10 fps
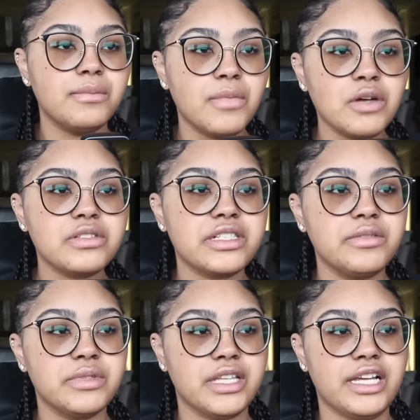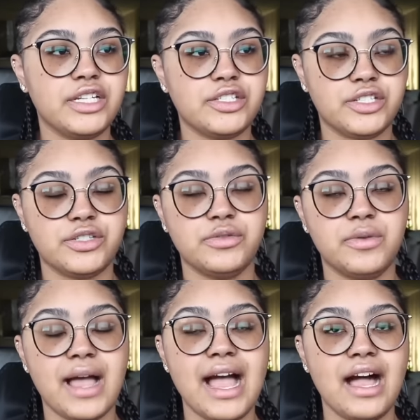mostly related to
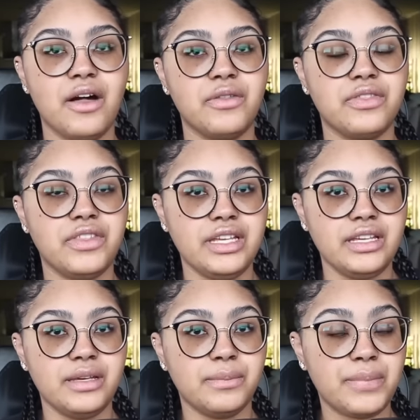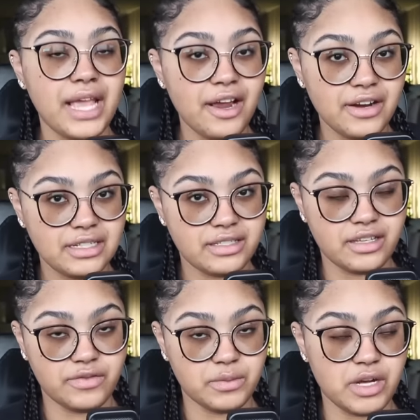how the parents
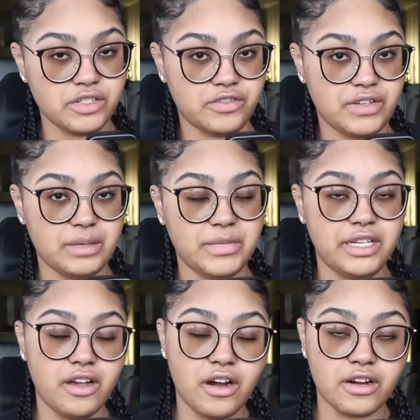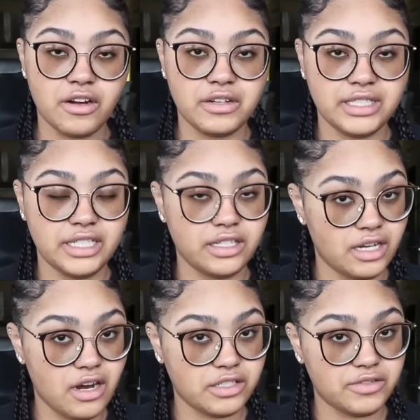of the Rogers family are currently
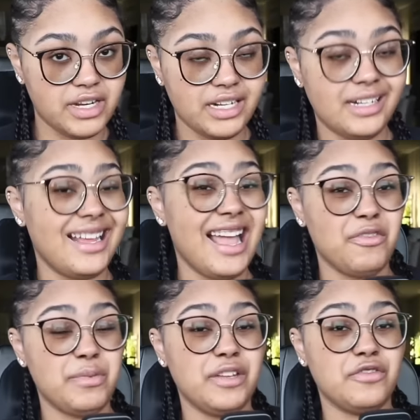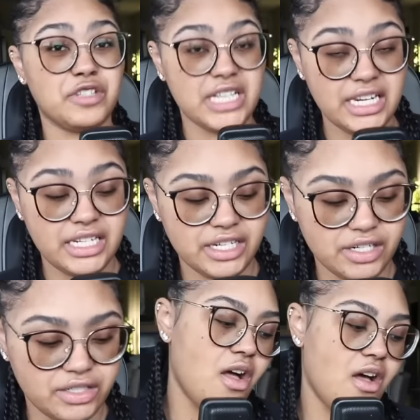incarcerated and have been for 10
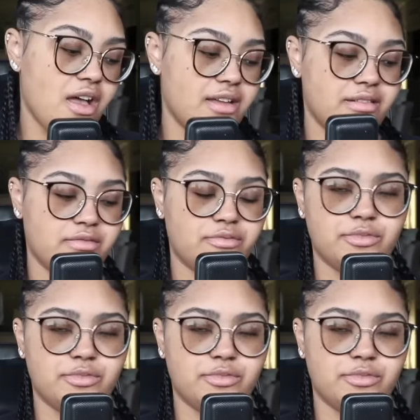years on